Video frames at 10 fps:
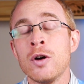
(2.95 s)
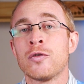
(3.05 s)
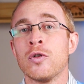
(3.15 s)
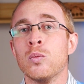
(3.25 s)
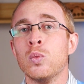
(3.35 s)

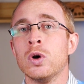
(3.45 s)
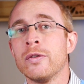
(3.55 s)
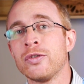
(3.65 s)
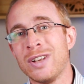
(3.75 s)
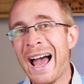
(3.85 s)
from
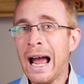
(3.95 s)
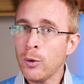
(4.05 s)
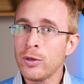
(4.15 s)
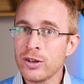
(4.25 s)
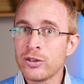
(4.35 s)
wolves and
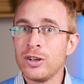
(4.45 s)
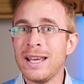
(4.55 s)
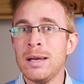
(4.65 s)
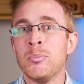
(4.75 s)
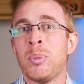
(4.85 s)
how this
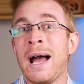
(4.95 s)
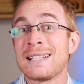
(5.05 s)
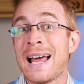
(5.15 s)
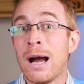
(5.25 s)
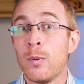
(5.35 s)
could
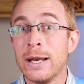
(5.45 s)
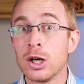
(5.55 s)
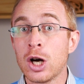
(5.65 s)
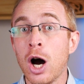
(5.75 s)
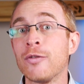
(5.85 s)
impact how we
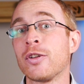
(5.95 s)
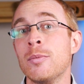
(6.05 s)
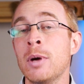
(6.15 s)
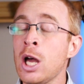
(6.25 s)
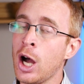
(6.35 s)
look after
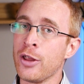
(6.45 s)
them